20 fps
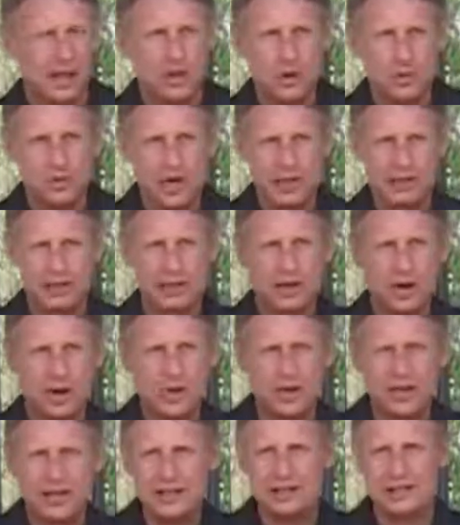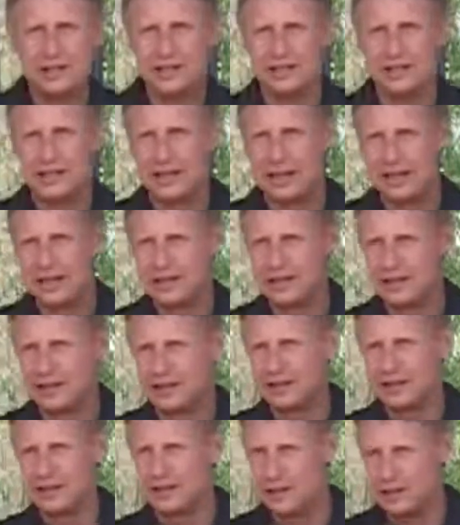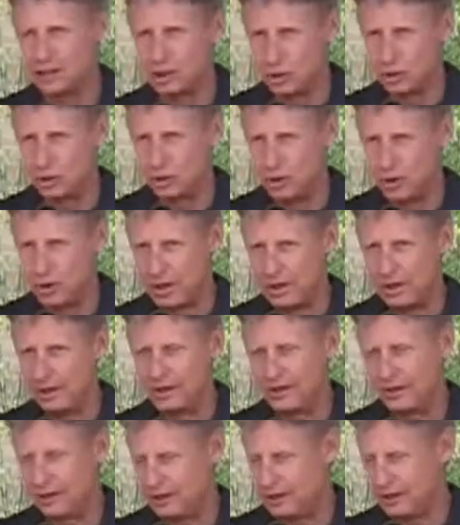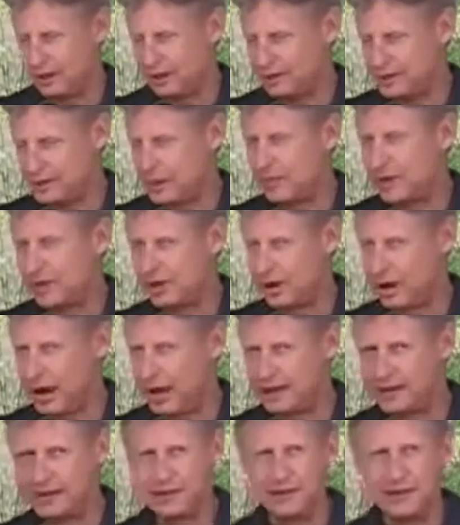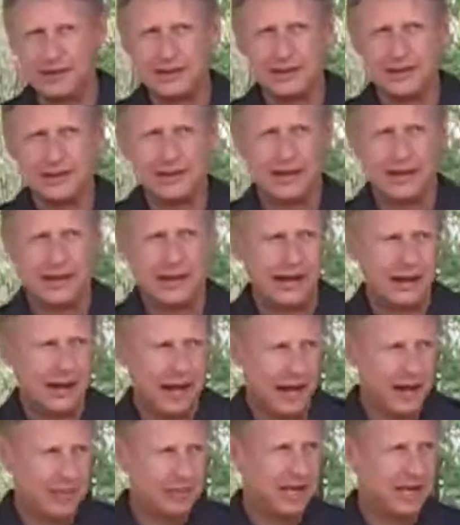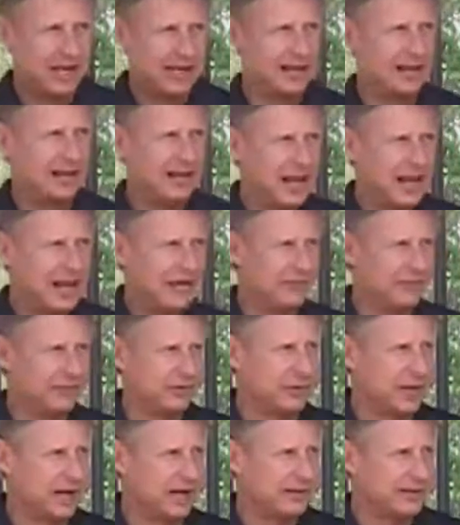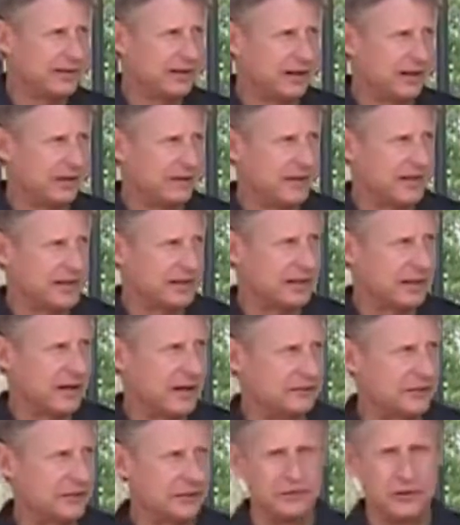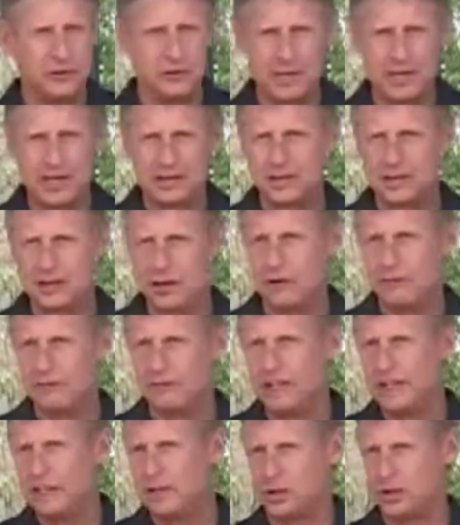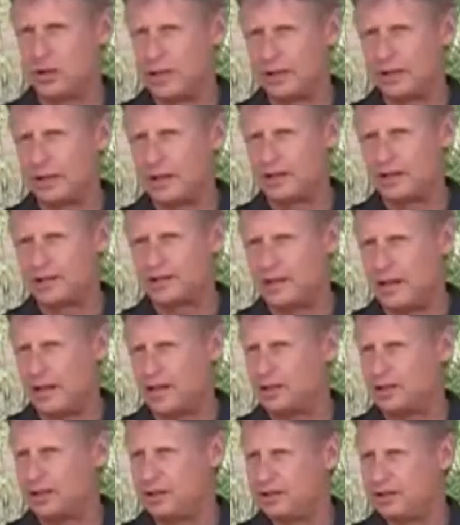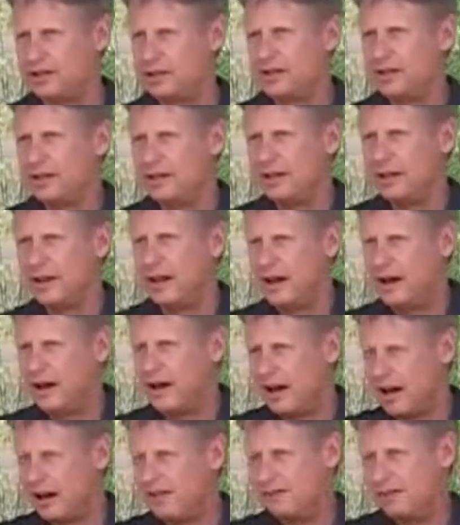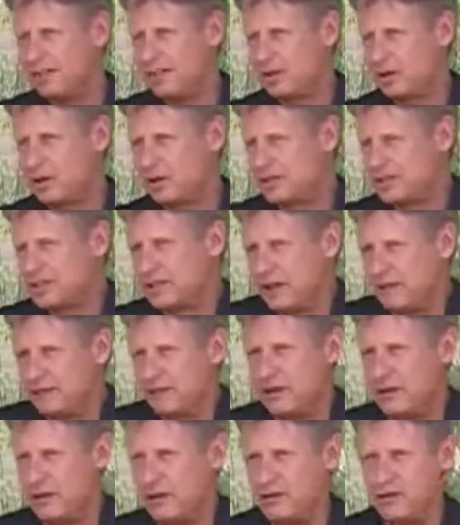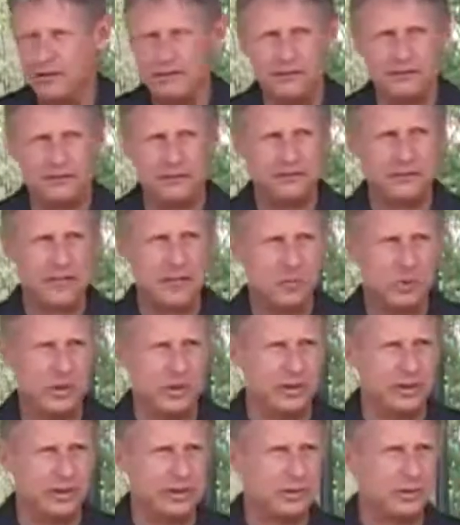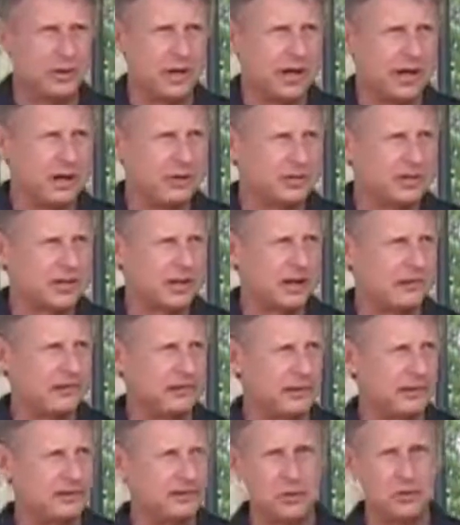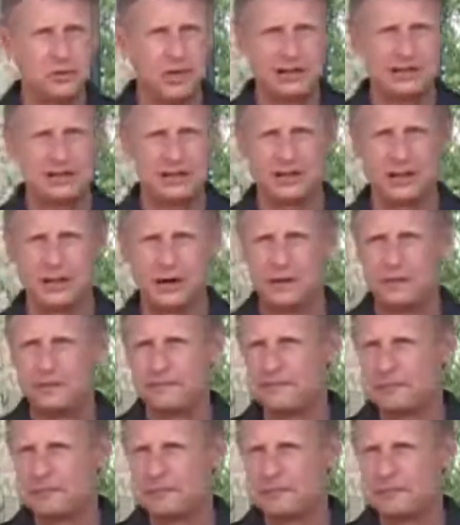New Mexico is a state that's 2-to-1 Democrat, and I made a name for myself as governor of New Mexico vetoing legislation. I vetoed 750 bills while I was governor of New Mexico.